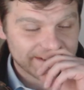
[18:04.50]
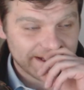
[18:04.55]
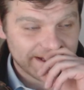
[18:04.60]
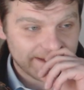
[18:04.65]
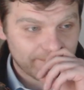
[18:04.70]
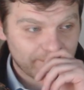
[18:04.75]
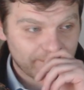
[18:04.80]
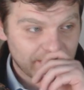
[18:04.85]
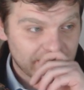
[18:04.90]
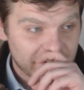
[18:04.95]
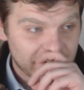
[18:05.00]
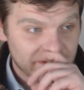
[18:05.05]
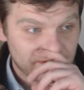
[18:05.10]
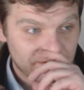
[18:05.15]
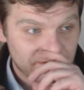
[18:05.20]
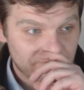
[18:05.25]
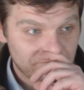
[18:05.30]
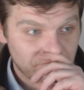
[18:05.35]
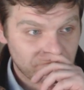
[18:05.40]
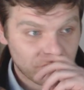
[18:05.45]
to see whether they
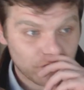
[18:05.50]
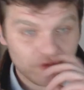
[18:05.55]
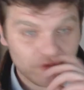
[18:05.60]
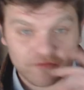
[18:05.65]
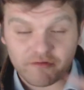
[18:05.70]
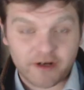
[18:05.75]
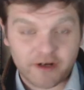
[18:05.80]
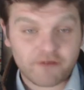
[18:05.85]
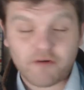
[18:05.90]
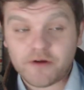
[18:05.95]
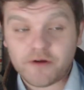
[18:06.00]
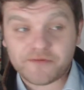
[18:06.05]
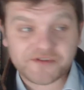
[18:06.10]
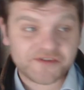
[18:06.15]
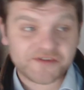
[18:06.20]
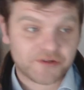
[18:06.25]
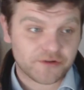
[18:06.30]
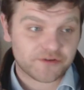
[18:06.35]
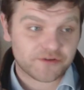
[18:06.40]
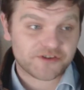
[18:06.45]
be good
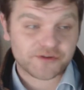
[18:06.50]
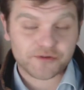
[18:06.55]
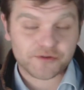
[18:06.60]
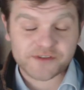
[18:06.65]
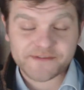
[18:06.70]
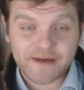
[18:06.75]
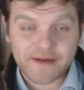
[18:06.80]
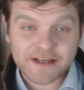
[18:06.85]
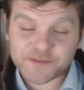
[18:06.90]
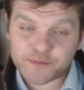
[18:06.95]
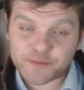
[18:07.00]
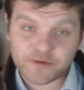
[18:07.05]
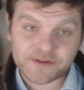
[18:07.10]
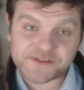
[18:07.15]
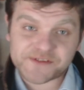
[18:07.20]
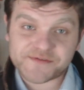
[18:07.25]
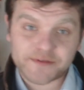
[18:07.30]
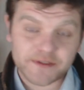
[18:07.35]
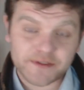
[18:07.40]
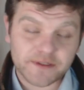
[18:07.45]
recruits, good source of
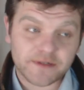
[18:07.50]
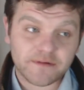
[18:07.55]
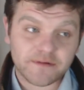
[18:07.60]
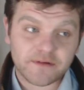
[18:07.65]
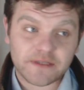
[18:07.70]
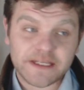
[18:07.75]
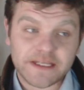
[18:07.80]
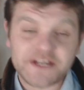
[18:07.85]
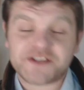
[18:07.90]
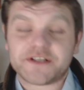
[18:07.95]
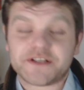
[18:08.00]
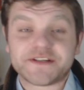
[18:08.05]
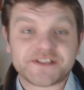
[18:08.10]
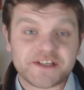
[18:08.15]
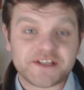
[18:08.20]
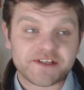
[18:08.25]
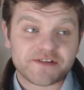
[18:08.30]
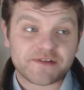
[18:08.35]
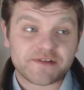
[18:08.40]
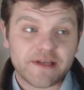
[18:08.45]
aspirants for the
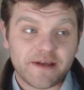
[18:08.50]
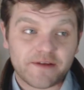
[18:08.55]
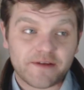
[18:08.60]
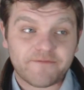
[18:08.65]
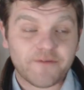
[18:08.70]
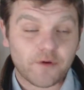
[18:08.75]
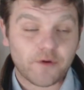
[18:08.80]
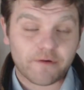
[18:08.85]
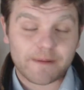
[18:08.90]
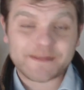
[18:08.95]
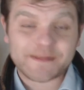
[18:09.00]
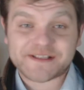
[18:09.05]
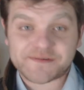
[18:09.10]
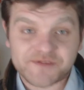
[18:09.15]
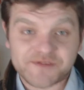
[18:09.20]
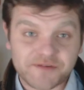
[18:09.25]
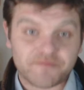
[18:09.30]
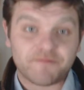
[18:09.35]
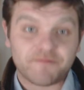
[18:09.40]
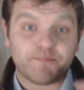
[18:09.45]
Legion as he uh,
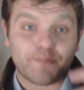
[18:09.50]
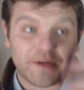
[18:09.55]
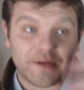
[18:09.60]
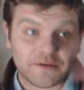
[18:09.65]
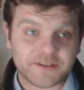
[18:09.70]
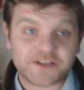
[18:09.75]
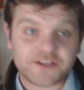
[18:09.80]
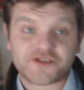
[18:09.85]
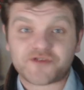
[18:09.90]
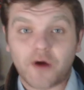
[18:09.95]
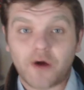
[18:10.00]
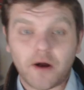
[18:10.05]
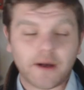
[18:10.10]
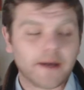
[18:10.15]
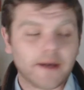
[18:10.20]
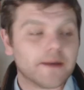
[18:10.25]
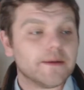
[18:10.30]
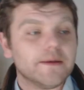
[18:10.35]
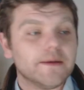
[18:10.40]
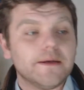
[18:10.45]
Fulgrim attempts to build
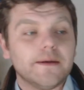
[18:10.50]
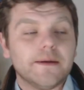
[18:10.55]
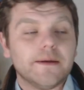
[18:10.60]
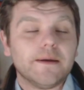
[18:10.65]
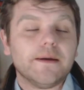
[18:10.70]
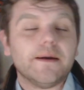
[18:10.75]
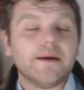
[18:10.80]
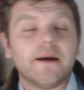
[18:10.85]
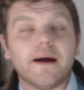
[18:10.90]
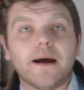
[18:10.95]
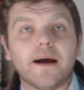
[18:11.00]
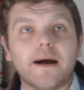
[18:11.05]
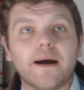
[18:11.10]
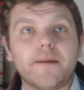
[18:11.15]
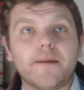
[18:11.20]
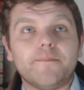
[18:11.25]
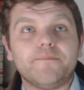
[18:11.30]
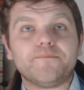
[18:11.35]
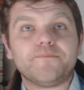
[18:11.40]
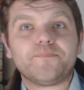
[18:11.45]
it stronger.
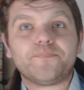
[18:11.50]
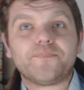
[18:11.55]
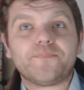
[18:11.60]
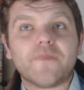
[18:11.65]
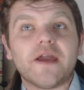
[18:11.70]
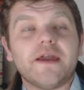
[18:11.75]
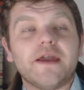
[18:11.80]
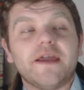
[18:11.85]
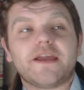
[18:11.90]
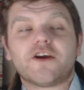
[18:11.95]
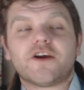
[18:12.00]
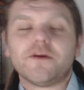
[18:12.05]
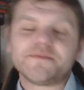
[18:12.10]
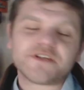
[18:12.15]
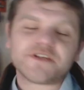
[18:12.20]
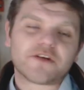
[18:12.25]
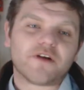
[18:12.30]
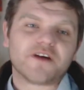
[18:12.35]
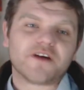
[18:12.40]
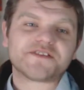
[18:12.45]
Um,
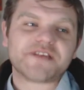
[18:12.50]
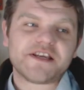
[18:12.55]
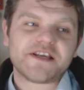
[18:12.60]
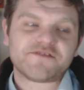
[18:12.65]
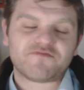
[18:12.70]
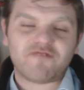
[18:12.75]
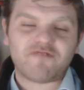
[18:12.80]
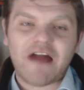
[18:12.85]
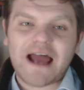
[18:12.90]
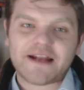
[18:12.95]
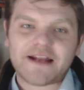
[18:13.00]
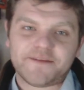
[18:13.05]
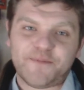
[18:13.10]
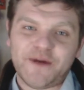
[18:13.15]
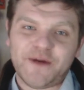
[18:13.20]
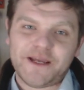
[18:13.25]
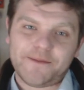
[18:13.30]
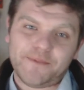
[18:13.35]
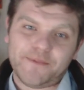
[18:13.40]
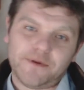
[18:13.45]
he comes across these
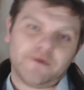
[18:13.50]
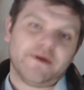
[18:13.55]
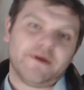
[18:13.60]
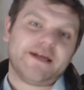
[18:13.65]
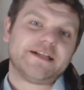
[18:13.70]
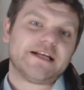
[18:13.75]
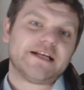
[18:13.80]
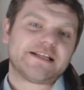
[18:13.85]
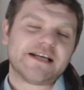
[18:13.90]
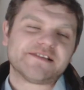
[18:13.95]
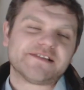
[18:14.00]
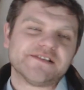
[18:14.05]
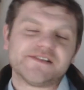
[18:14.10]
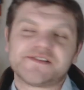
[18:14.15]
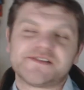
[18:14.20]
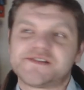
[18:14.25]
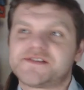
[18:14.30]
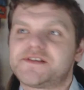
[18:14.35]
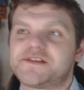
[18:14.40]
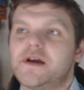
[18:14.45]
rad people in
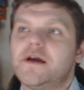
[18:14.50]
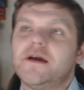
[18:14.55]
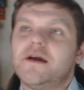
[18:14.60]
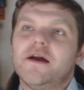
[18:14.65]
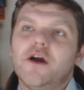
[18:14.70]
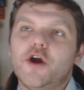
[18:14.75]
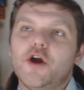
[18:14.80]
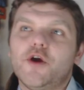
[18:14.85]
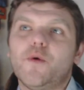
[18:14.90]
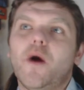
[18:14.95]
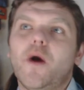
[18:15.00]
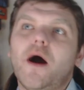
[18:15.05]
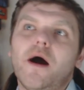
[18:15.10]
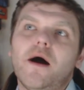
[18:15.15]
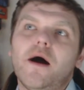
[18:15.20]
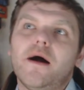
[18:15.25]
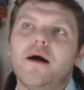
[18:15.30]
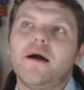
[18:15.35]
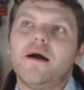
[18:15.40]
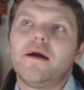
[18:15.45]
the deserts
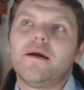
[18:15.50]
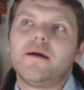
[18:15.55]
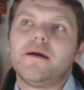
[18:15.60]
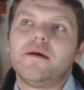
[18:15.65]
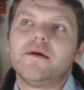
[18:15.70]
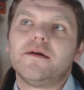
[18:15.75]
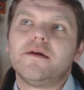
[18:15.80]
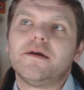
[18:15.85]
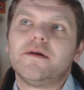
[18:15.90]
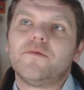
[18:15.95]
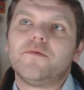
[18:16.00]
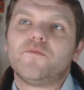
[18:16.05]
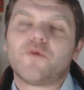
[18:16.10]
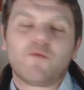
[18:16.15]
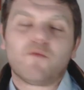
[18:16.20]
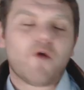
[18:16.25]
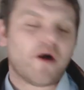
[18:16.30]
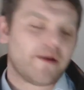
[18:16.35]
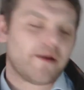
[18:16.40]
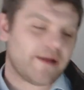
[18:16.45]
who are
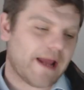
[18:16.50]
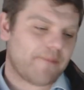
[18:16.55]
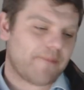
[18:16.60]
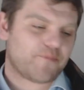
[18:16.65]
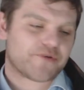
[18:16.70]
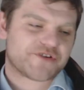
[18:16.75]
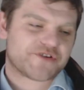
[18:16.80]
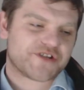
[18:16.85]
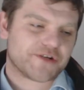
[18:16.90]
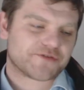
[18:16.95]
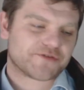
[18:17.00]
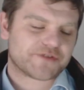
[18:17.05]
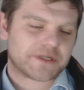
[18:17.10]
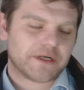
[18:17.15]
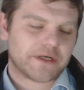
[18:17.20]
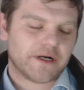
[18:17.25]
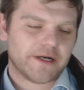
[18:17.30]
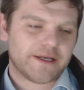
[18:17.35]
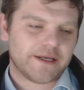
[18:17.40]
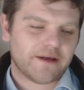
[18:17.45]
the one
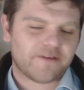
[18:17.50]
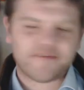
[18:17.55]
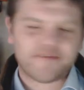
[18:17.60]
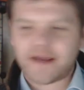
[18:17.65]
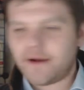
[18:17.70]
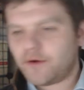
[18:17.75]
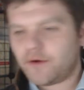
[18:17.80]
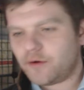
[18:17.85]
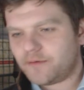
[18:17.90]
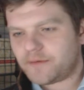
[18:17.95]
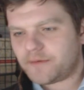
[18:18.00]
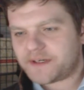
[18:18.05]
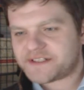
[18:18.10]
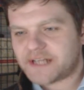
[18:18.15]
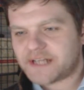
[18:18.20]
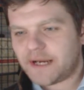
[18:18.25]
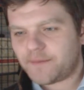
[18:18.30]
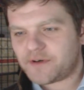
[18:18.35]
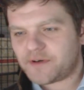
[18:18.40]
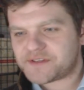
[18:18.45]
Empress Children guy, I forget
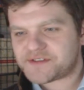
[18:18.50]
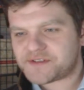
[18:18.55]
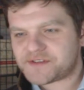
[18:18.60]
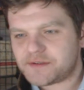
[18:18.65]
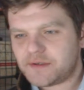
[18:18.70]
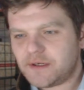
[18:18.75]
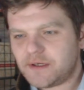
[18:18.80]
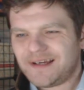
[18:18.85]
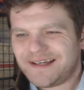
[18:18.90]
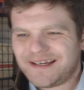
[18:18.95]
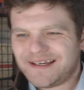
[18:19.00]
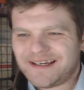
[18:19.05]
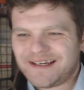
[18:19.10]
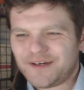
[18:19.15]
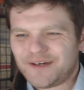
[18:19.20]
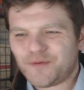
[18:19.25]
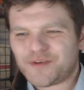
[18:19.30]
who what his name was.